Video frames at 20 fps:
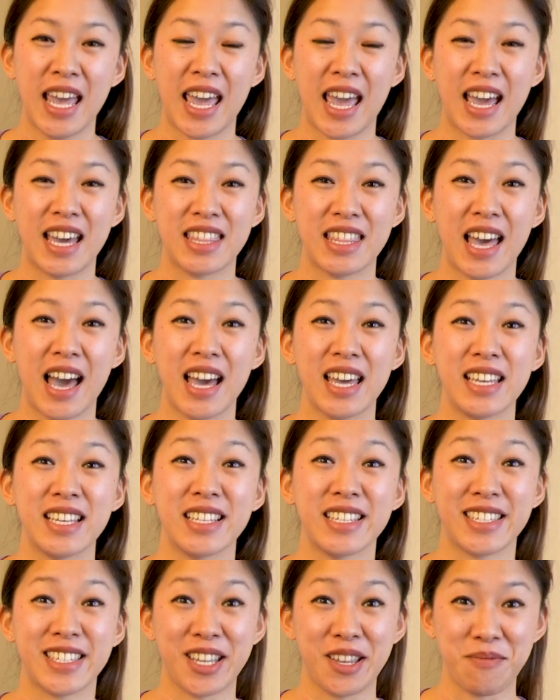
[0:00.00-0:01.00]
and that
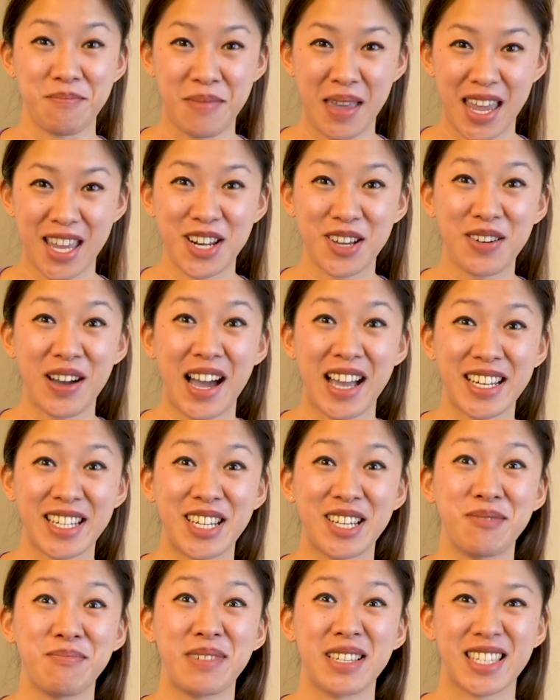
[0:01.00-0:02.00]
is tomato
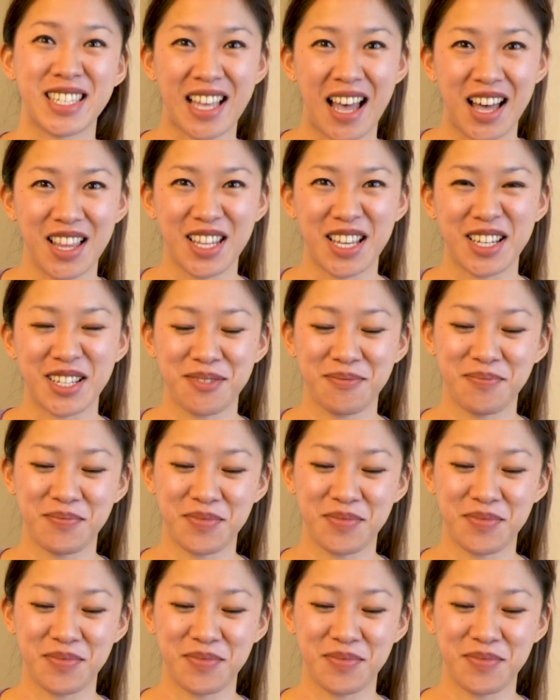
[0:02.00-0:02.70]
onion masala.